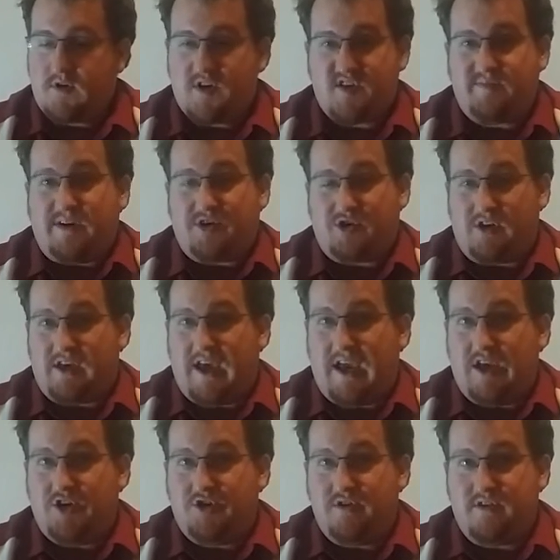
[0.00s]
Special
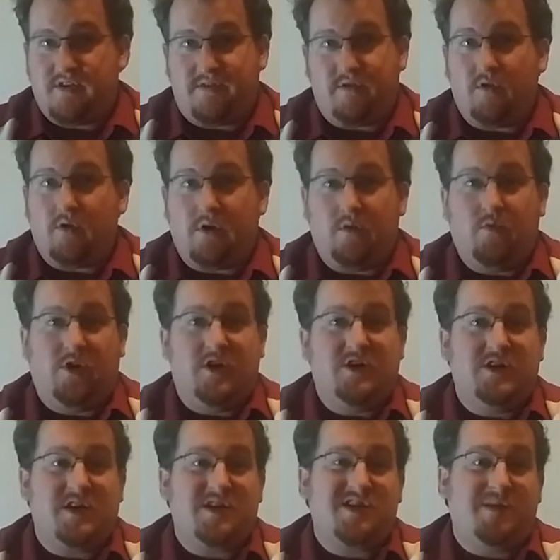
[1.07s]
occasions, if you really want to
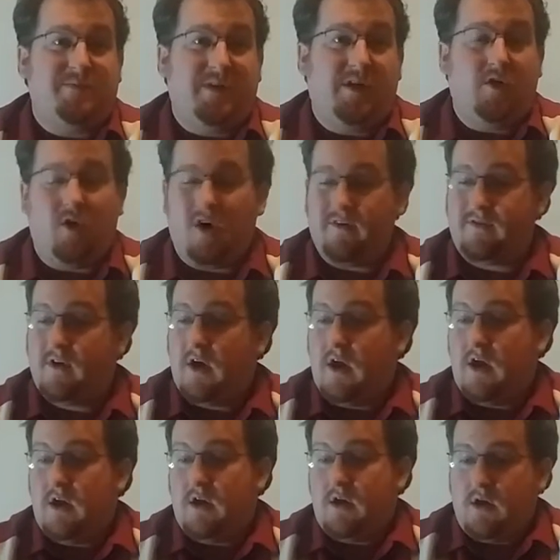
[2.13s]
dust something off.
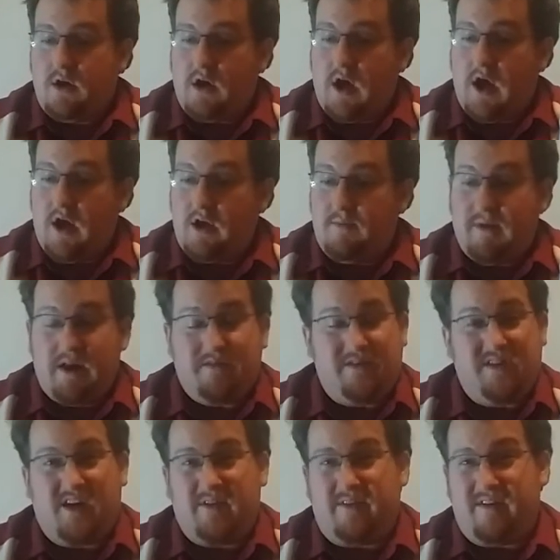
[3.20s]
You might
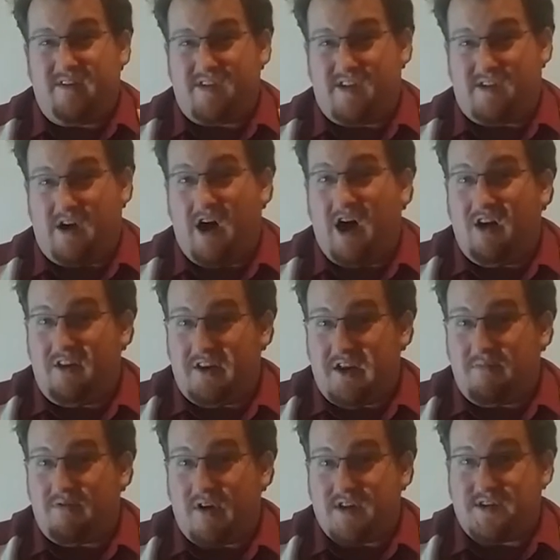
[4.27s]
even think of this as a
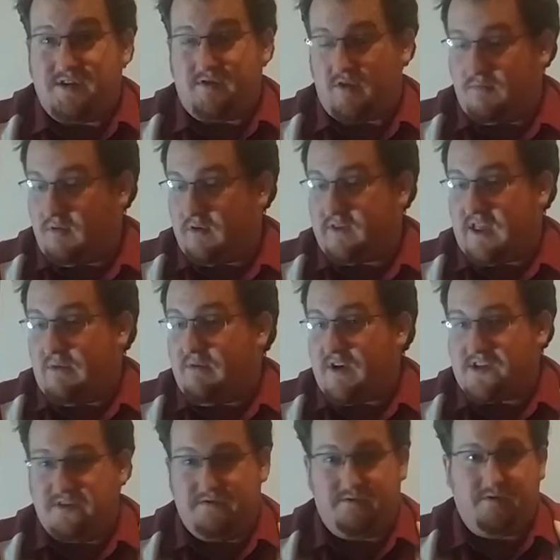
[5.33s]
holiday present or a birthday
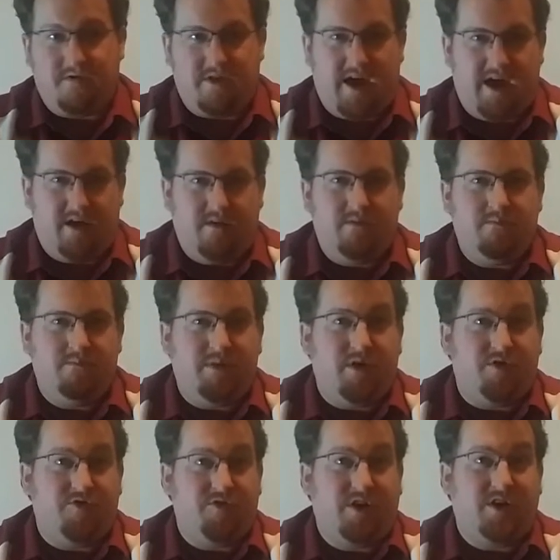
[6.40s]
present for that
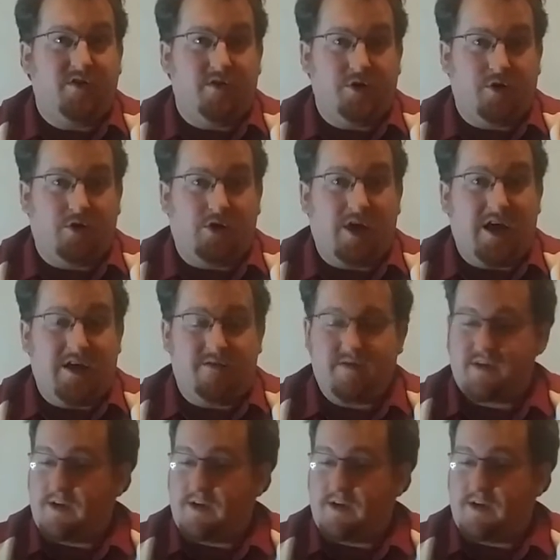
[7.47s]
beer drinker in your life.